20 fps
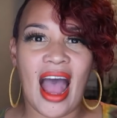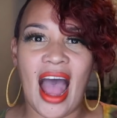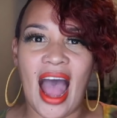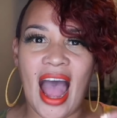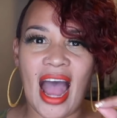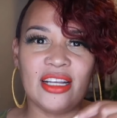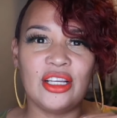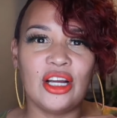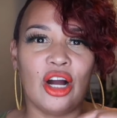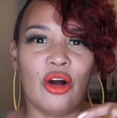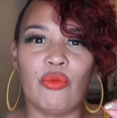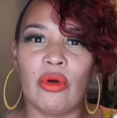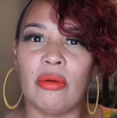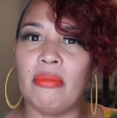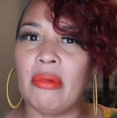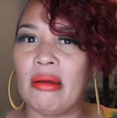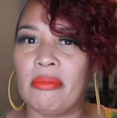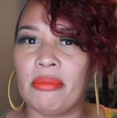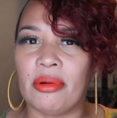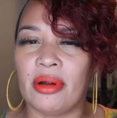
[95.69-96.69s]
I don't
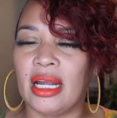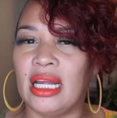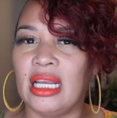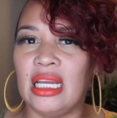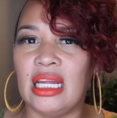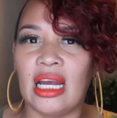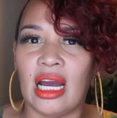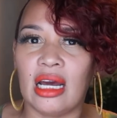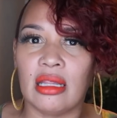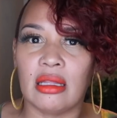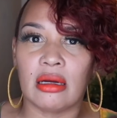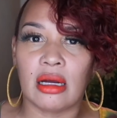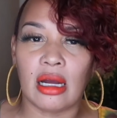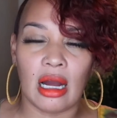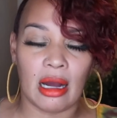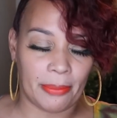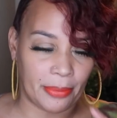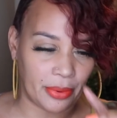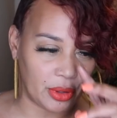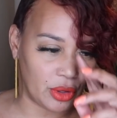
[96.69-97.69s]
remember any other
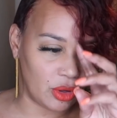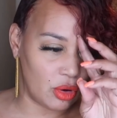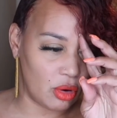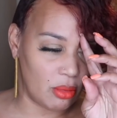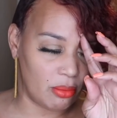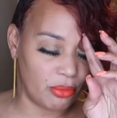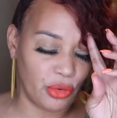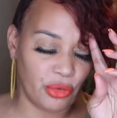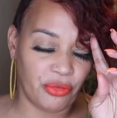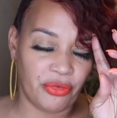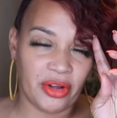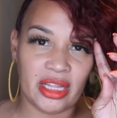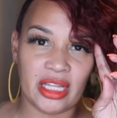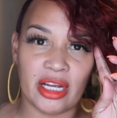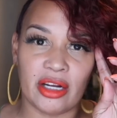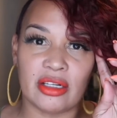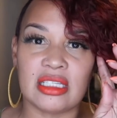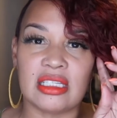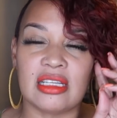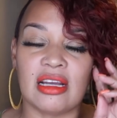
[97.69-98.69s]
couple moving
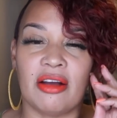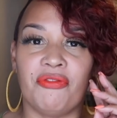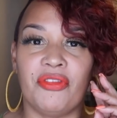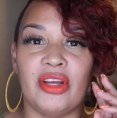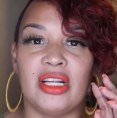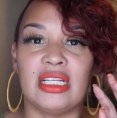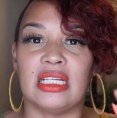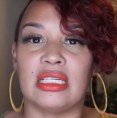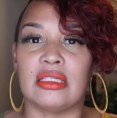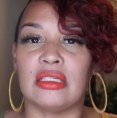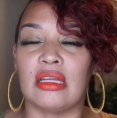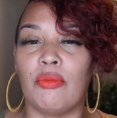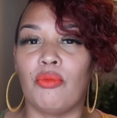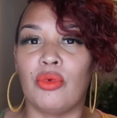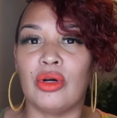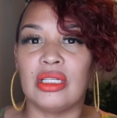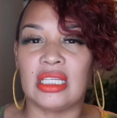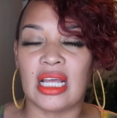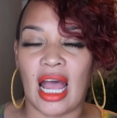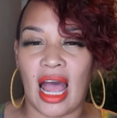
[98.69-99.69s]
their stuff into
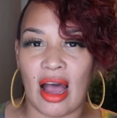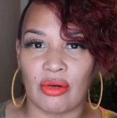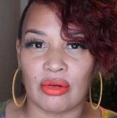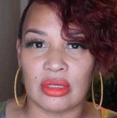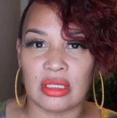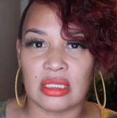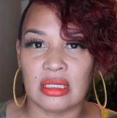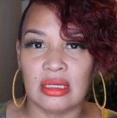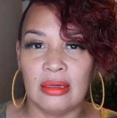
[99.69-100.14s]
someone's house